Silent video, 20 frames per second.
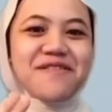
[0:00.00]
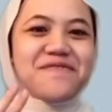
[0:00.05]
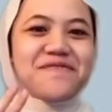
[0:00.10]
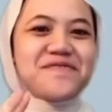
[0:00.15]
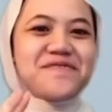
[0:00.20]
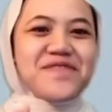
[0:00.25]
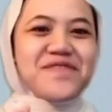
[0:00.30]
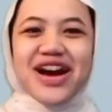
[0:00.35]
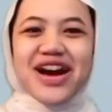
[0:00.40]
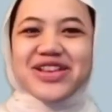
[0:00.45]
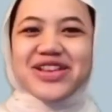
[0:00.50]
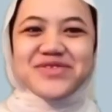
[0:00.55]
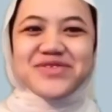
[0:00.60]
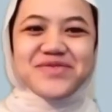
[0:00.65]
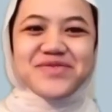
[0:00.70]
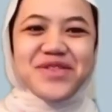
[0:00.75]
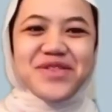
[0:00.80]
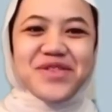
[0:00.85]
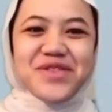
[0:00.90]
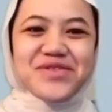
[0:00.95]

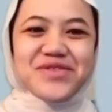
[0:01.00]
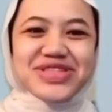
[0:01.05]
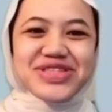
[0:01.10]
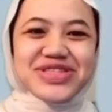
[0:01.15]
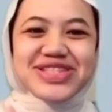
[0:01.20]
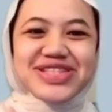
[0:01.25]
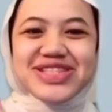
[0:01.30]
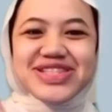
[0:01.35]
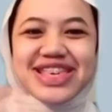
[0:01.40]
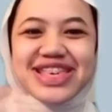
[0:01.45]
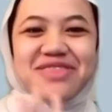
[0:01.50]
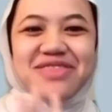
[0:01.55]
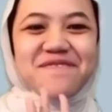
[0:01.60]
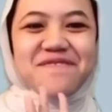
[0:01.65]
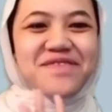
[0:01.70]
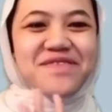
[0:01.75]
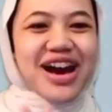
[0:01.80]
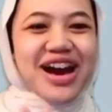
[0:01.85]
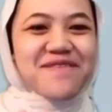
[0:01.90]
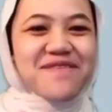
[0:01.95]
fun quote to set the
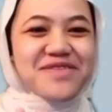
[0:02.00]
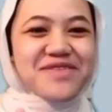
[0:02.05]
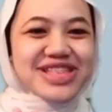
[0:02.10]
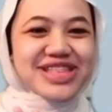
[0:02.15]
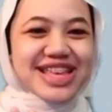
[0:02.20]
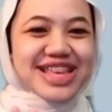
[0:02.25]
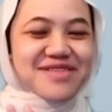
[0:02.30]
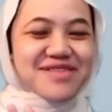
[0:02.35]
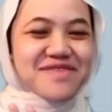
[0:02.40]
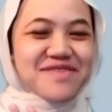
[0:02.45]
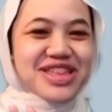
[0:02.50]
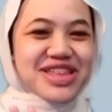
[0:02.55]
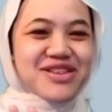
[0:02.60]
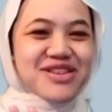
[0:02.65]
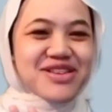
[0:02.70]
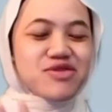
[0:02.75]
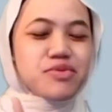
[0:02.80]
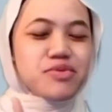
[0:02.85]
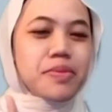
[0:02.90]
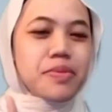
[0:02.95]
vibe for today's
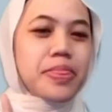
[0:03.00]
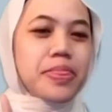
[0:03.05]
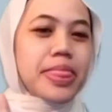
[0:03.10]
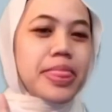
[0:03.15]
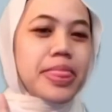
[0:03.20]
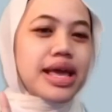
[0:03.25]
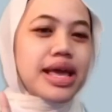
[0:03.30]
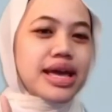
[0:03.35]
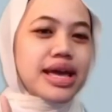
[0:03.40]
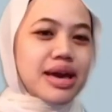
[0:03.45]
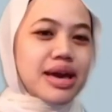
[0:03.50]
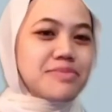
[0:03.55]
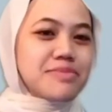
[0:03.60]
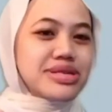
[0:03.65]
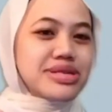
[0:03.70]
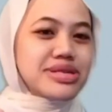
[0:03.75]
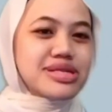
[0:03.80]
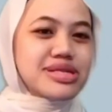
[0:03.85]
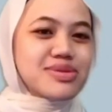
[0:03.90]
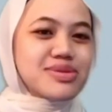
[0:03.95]
video.
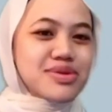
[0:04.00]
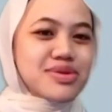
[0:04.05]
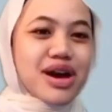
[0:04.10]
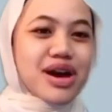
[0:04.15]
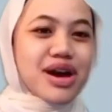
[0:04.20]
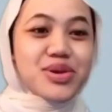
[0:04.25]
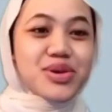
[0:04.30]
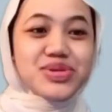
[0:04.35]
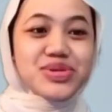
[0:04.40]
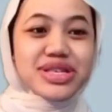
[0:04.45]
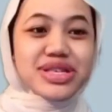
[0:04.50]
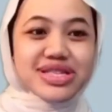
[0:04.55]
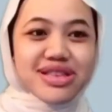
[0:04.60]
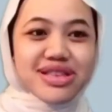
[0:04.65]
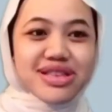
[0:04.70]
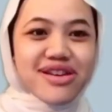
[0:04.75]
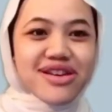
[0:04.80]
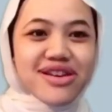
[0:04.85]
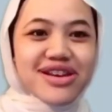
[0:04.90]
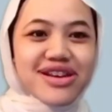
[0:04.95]
Chemists do not usually
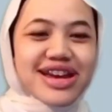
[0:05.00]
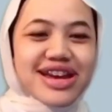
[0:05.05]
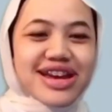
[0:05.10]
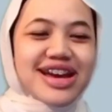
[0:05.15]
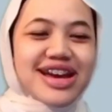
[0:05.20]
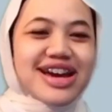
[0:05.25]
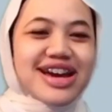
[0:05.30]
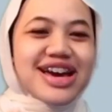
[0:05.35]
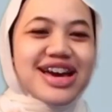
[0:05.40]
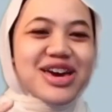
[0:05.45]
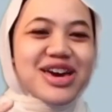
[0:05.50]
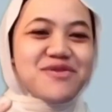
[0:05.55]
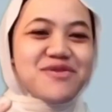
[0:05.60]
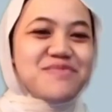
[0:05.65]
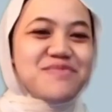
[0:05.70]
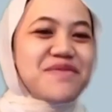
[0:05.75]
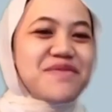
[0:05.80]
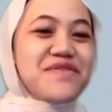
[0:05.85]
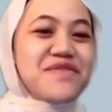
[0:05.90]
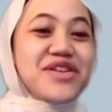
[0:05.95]
stutter. It
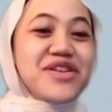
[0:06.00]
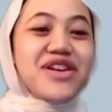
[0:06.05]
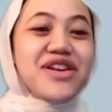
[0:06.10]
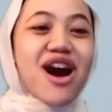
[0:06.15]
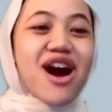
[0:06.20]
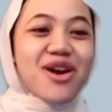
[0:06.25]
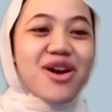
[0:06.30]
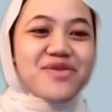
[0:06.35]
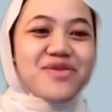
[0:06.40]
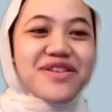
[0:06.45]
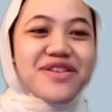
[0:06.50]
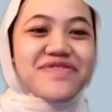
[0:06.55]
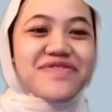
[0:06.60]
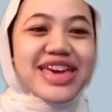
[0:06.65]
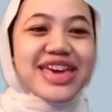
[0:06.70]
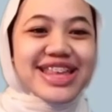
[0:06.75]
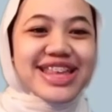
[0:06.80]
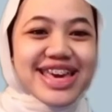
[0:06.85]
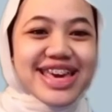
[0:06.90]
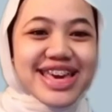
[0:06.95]
would be very awkward if
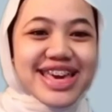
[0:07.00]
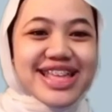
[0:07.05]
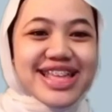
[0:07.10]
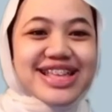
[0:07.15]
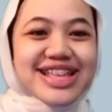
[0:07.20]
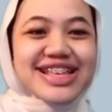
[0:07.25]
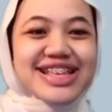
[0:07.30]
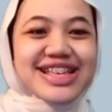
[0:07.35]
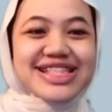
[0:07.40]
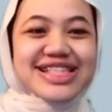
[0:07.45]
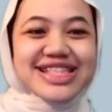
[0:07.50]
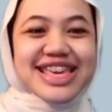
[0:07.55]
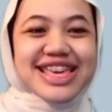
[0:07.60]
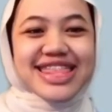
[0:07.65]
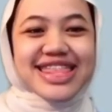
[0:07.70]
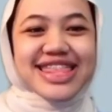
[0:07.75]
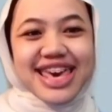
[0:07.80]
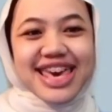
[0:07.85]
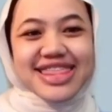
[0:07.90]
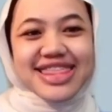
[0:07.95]
they did,
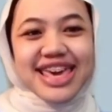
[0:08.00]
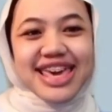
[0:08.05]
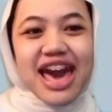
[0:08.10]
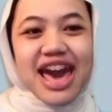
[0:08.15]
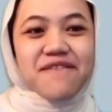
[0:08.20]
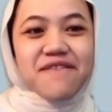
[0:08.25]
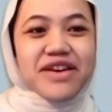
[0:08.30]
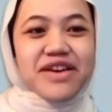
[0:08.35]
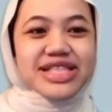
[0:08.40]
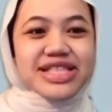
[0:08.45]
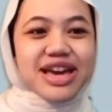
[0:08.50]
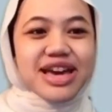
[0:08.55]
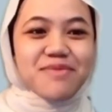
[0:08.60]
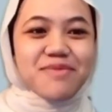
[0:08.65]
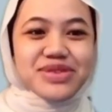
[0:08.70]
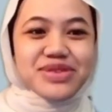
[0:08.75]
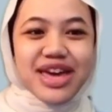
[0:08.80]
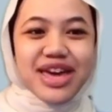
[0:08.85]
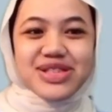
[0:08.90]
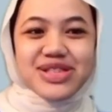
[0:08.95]
seeing that they have at
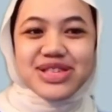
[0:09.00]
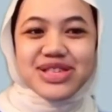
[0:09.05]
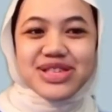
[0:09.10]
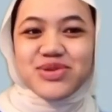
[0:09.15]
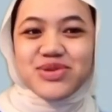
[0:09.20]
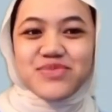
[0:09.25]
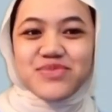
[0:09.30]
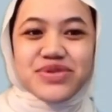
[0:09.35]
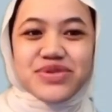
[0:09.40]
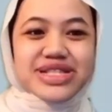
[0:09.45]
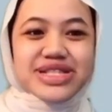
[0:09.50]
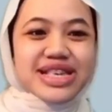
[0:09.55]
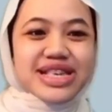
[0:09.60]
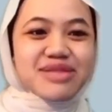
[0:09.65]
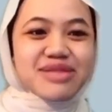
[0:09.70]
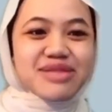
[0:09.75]
times to get such words as